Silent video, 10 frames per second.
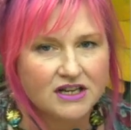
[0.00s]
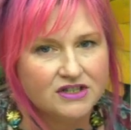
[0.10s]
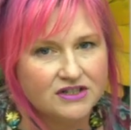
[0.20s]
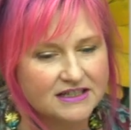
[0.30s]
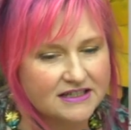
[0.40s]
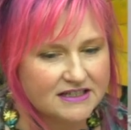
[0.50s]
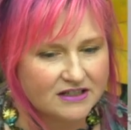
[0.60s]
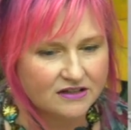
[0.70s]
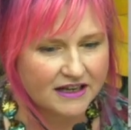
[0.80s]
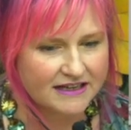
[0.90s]
So this is
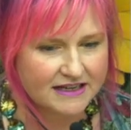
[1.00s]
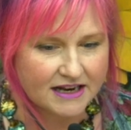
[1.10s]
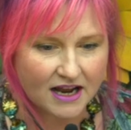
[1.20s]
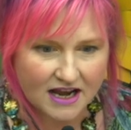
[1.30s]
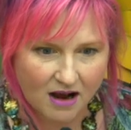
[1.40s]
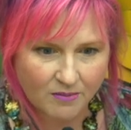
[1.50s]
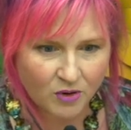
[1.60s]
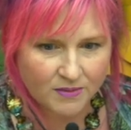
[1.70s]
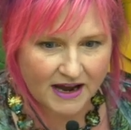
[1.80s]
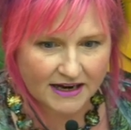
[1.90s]
still glazing. Now I'm
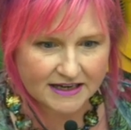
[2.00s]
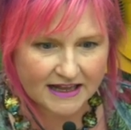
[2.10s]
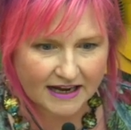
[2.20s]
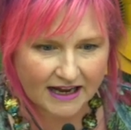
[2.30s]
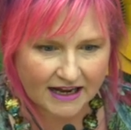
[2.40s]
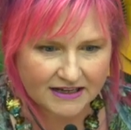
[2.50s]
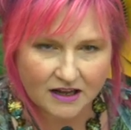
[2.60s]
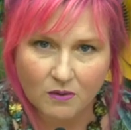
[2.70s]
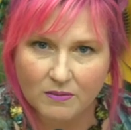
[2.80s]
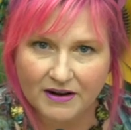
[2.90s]
going back into that cad
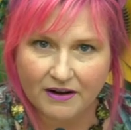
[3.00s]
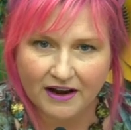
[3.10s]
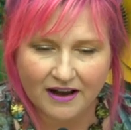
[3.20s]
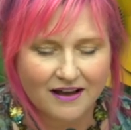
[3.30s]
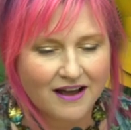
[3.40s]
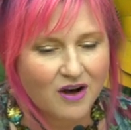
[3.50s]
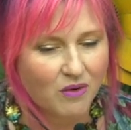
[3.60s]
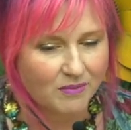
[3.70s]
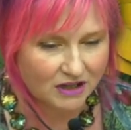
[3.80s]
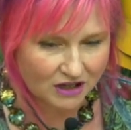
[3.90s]
yellow. What am I doing?
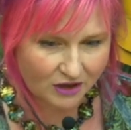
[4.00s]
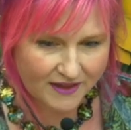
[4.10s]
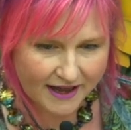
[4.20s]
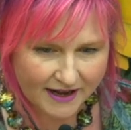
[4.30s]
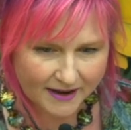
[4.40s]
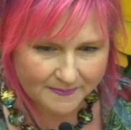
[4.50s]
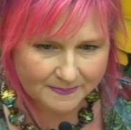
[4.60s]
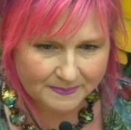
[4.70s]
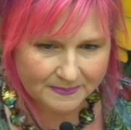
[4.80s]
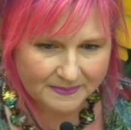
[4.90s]
Well, I'm going to load that up.
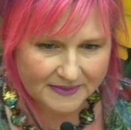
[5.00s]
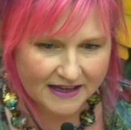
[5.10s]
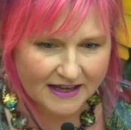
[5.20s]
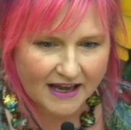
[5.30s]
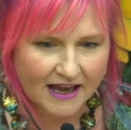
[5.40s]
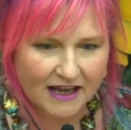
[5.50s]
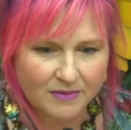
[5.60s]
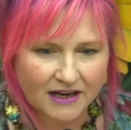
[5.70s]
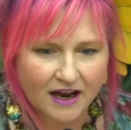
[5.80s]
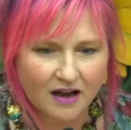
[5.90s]
I'm
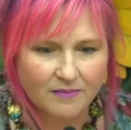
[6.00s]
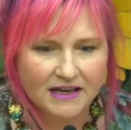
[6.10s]
going to come